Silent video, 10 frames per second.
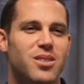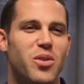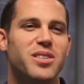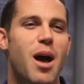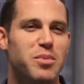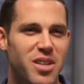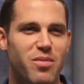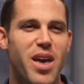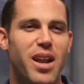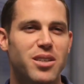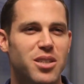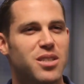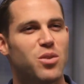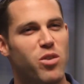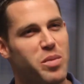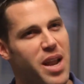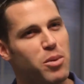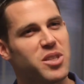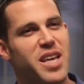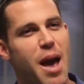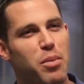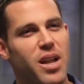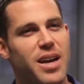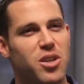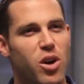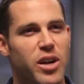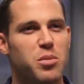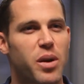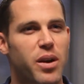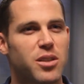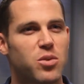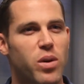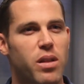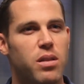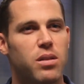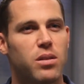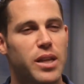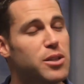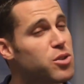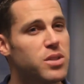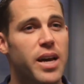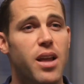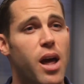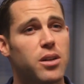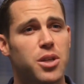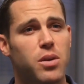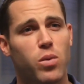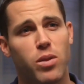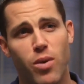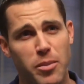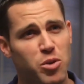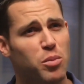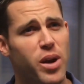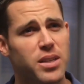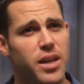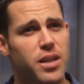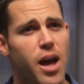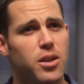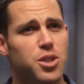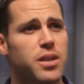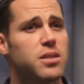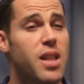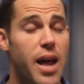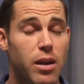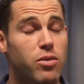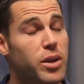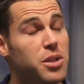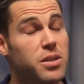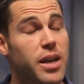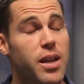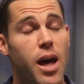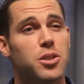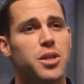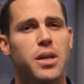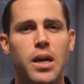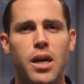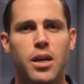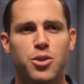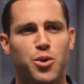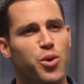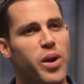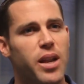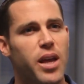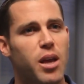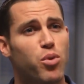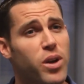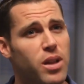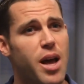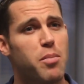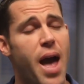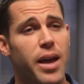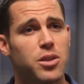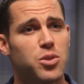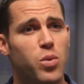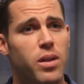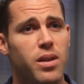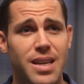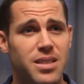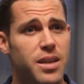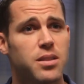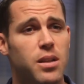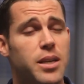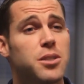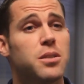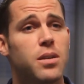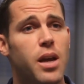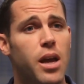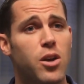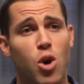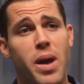So the Thompson Advantages, we've been able to capitalize on our experience with lead screw technology, with wrap screw and brake technology, sliding friction technology, to create a pre-aligned package with easy installation and no